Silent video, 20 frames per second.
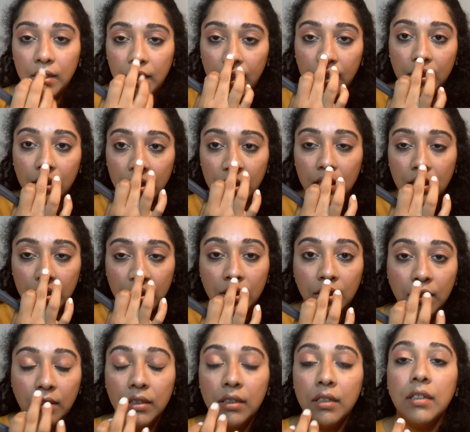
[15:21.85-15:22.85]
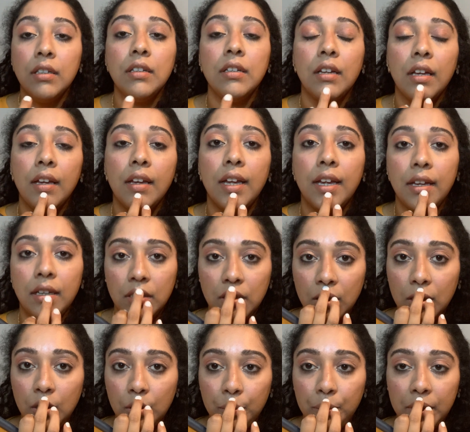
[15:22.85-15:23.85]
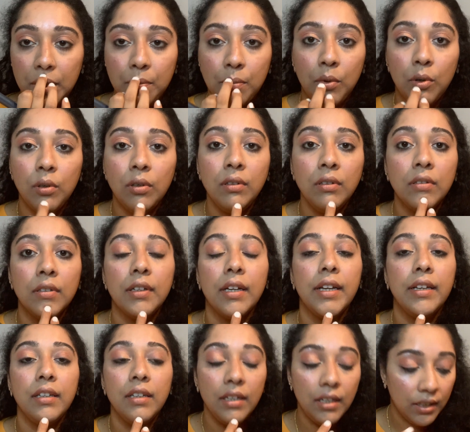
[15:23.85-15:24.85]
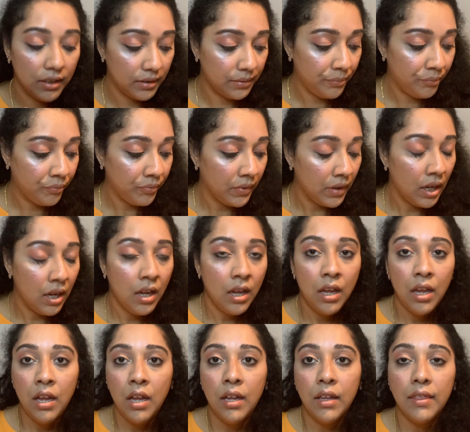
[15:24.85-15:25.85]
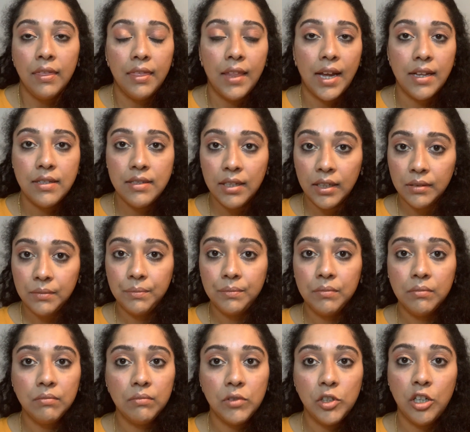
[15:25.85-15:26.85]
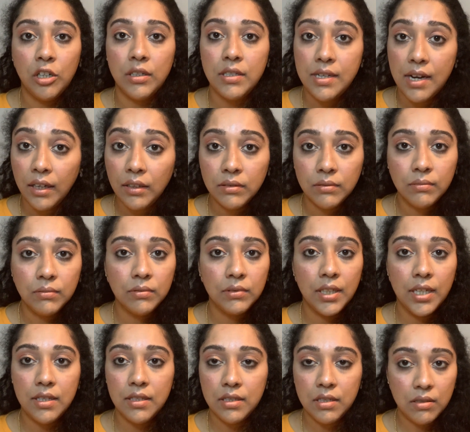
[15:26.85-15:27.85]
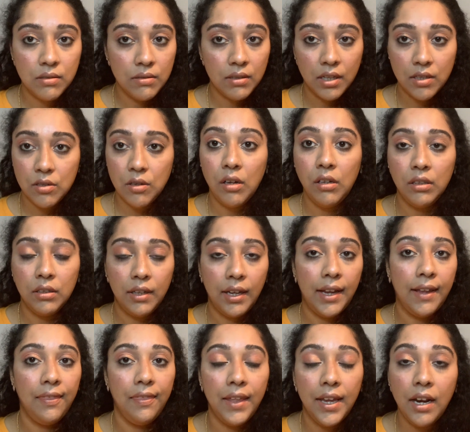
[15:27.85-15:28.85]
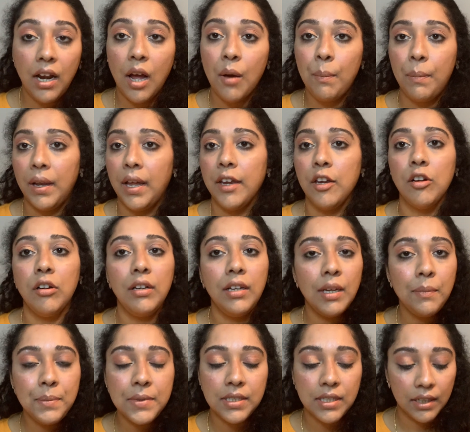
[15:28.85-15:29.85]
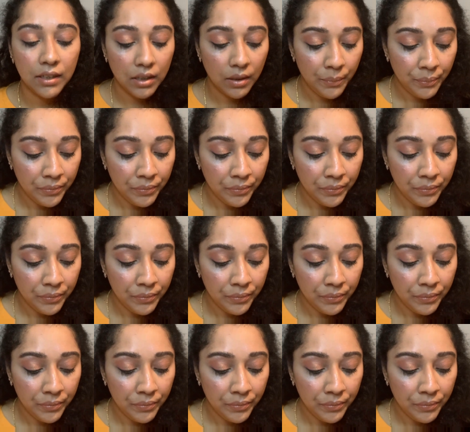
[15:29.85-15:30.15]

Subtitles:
and here, and cupid bow, and here. That's it. You're done. That's all. And then apply your lipstick.